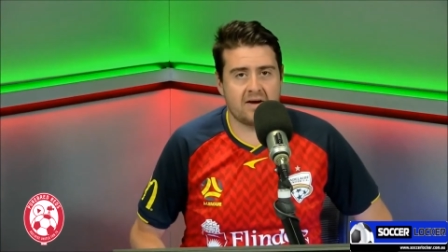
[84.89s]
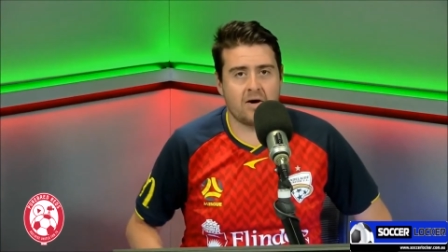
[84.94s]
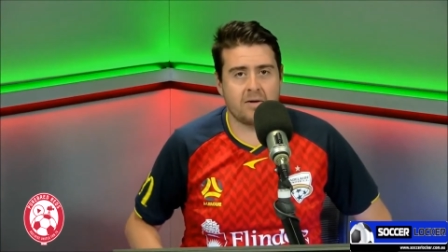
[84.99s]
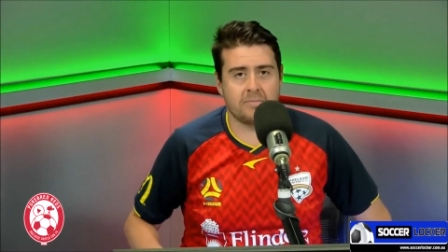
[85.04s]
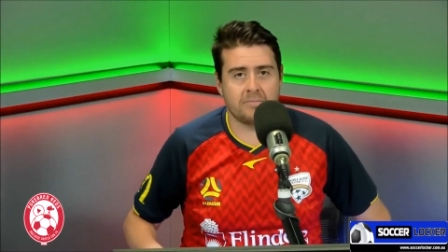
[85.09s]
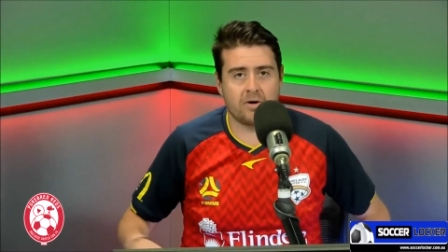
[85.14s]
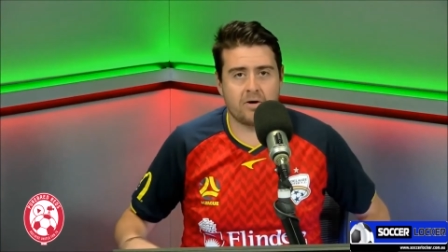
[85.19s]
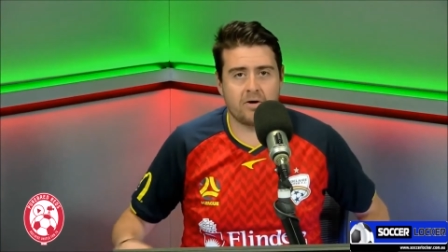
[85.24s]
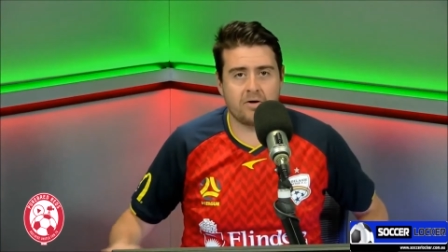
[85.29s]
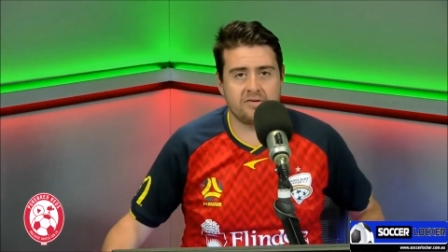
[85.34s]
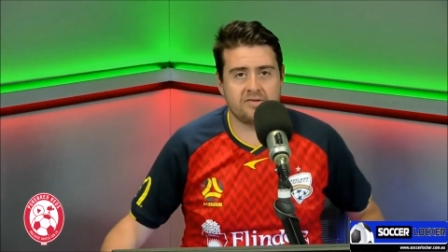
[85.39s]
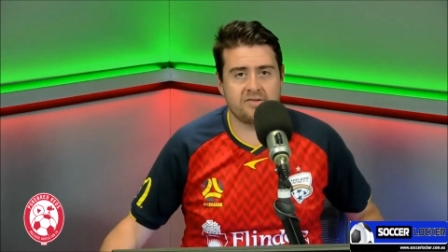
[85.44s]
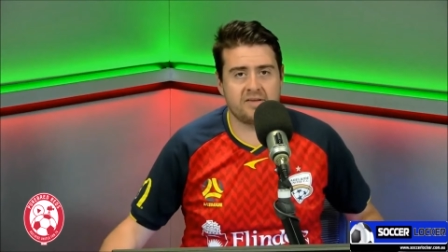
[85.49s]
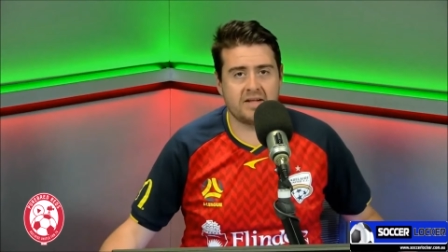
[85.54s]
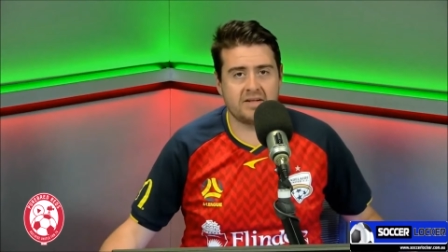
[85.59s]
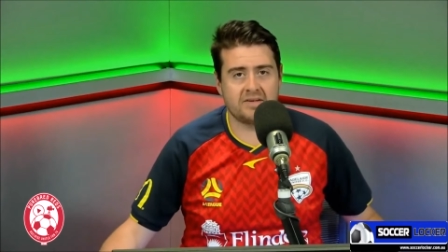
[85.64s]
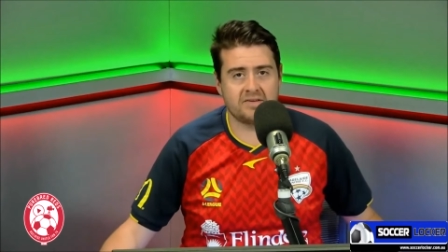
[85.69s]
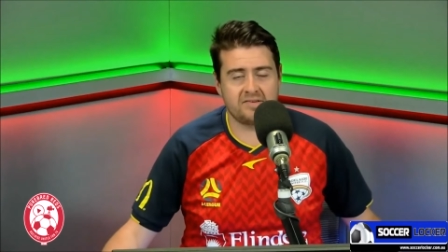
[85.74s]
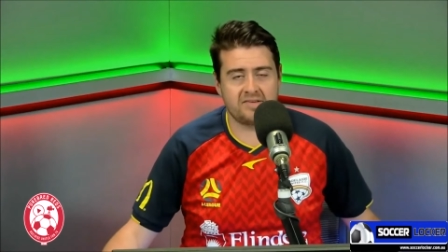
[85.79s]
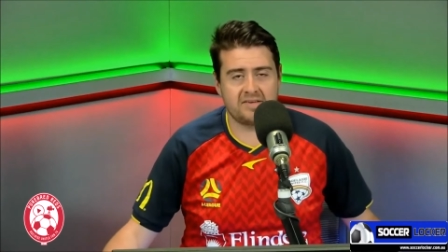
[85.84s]
I'm your host,
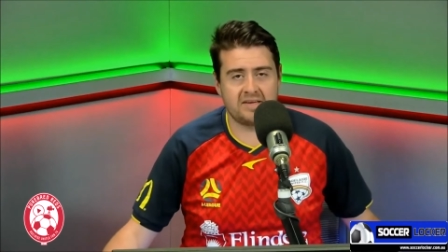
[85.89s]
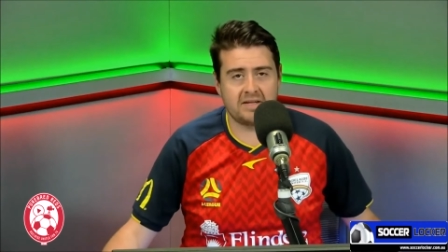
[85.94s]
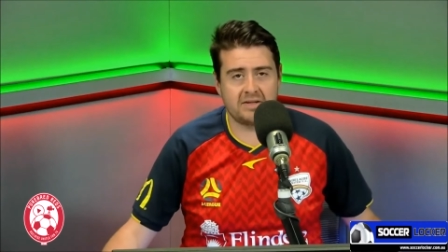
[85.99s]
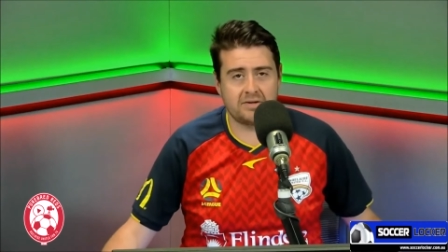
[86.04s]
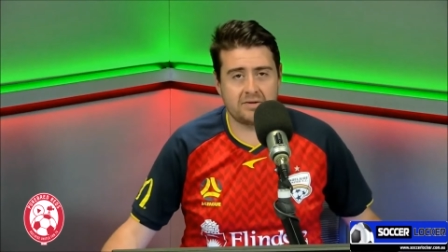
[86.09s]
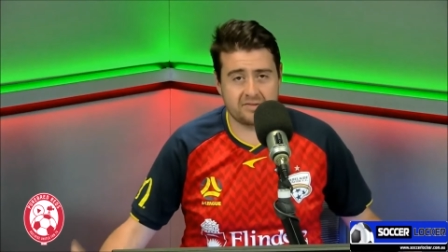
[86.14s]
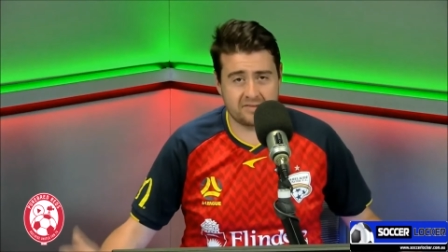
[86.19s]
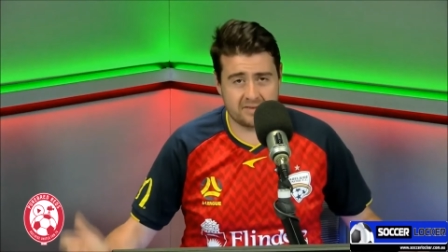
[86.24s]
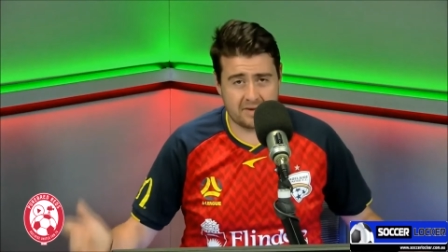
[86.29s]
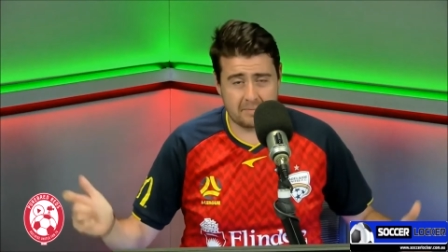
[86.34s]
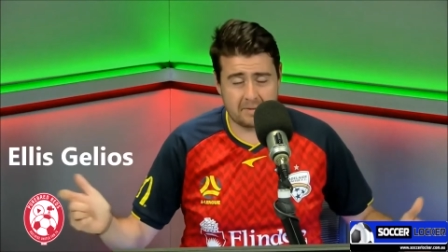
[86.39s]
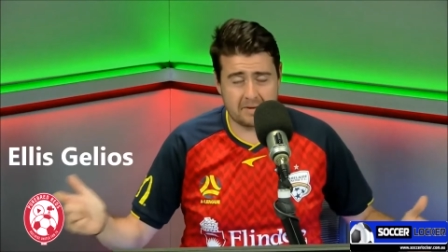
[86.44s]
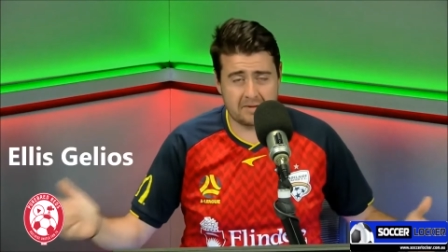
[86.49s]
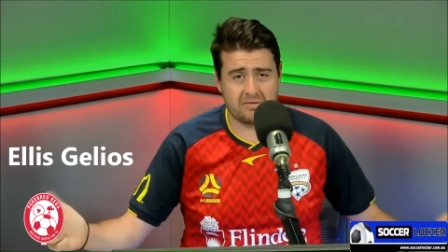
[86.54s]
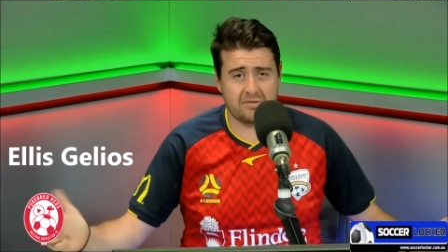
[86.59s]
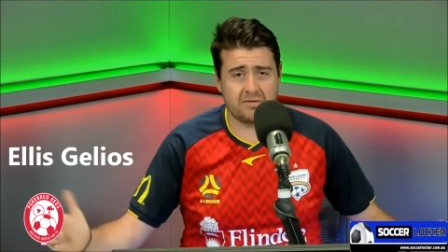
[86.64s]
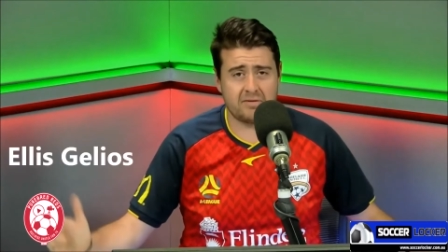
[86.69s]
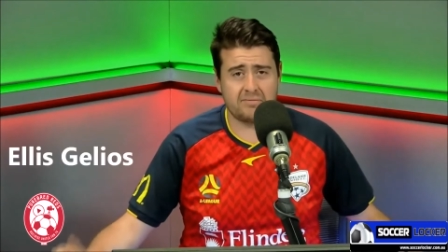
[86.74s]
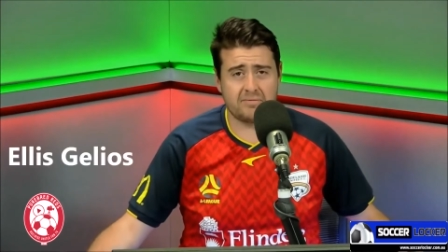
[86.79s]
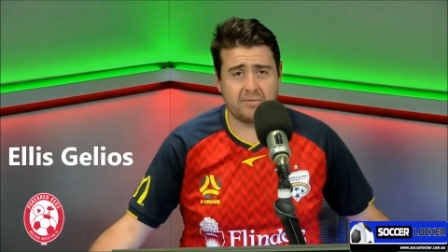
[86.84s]
Ellis Gelios, coming
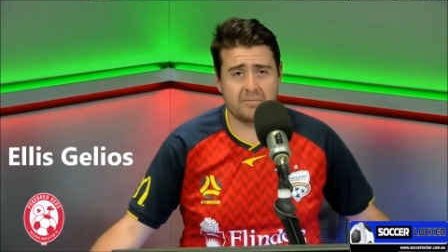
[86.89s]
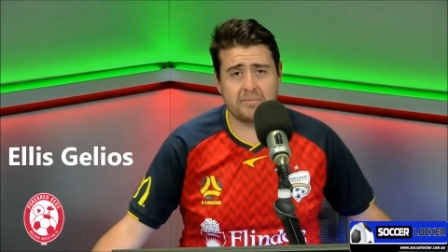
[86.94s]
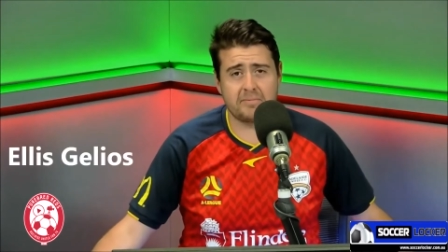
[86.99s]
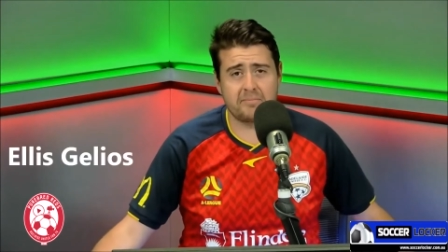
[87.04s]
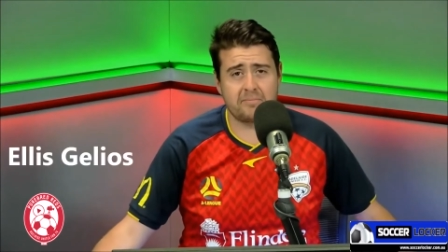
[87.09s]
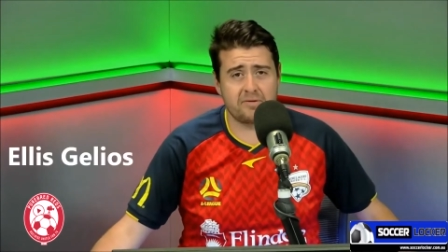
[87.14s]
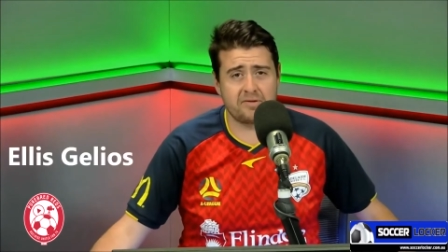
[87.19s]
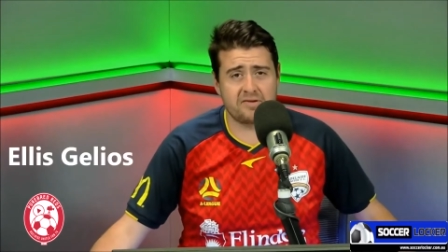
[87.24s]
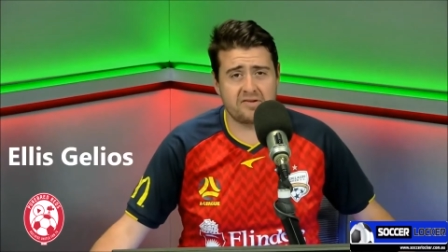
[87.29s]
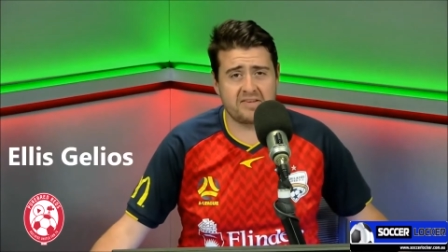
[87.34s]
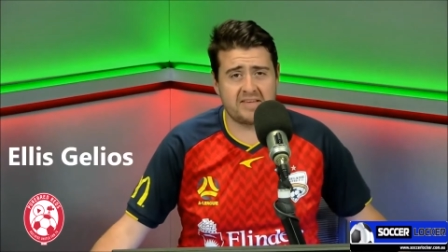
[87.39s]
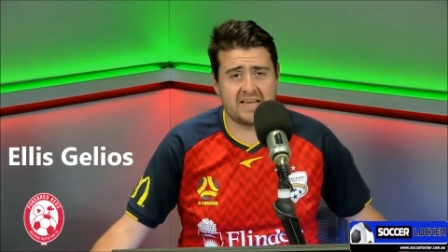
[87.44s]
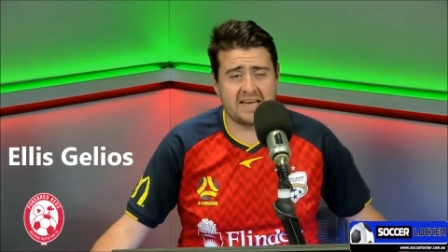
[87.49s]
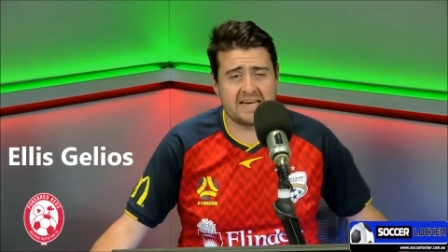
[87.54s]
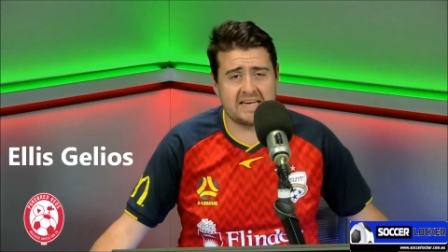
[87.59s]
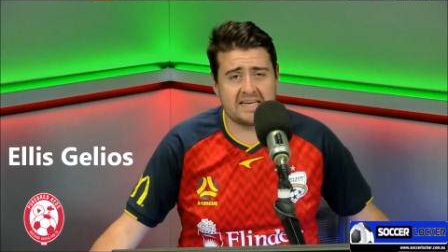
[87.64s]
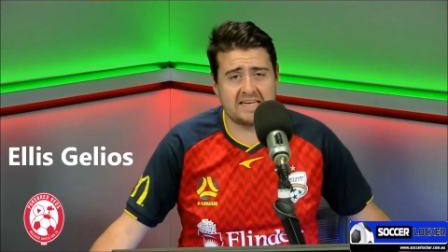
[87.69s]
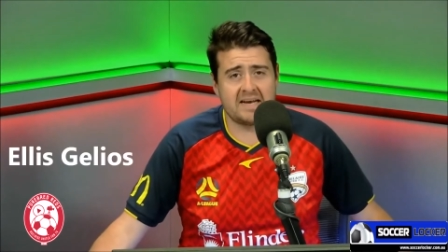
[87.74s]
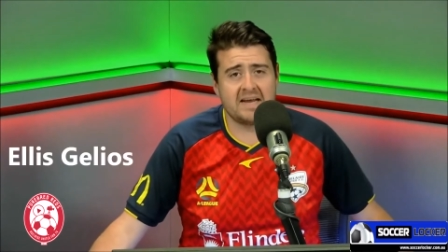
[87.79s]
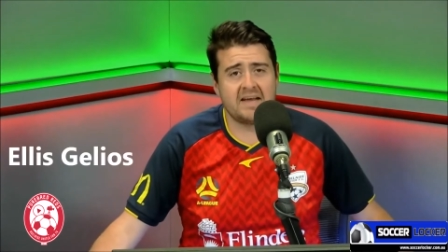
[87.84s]
to you from the
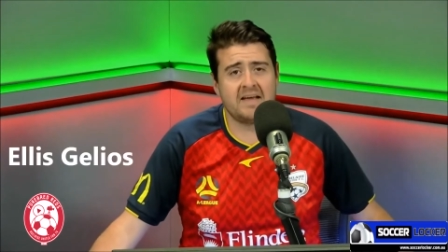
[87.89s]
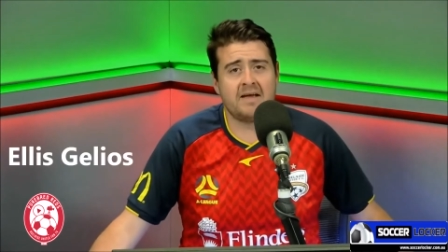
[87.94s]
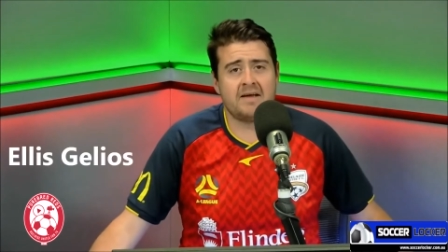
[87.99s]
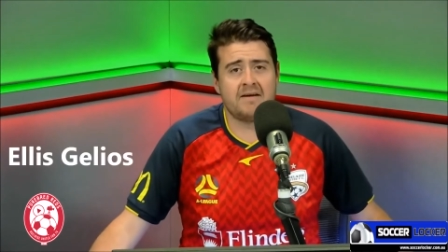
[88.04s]
pristine